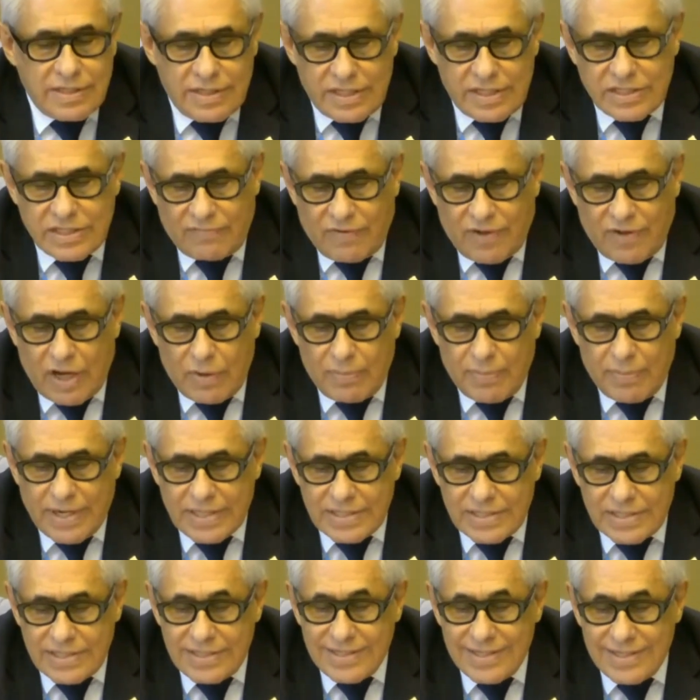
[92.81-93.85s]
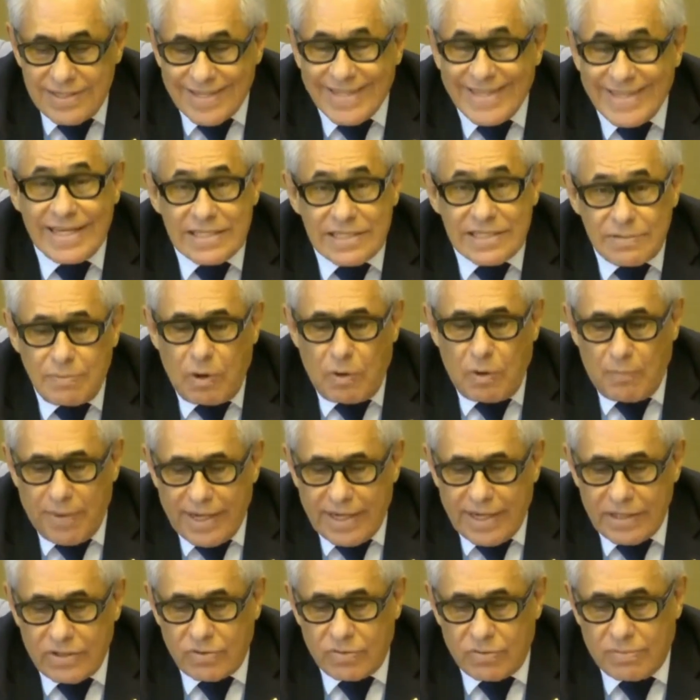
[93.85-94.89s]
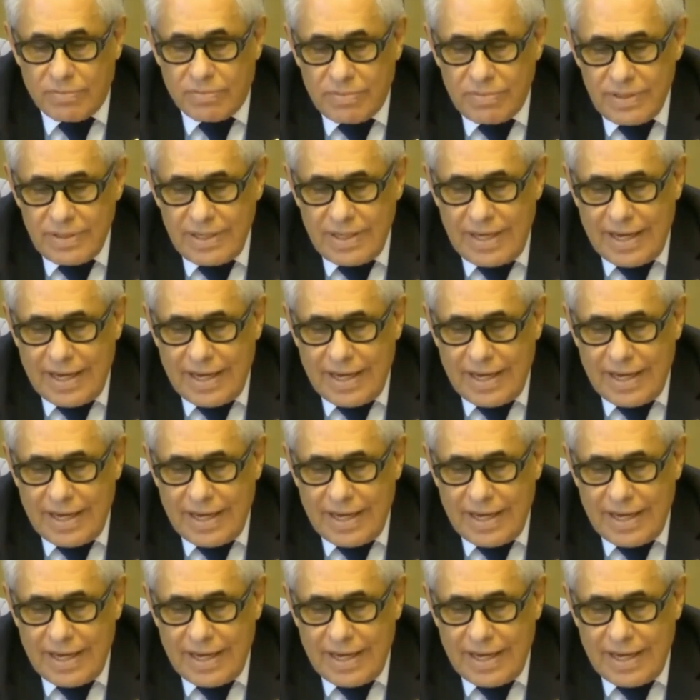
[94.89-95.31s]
These developments, this momentum,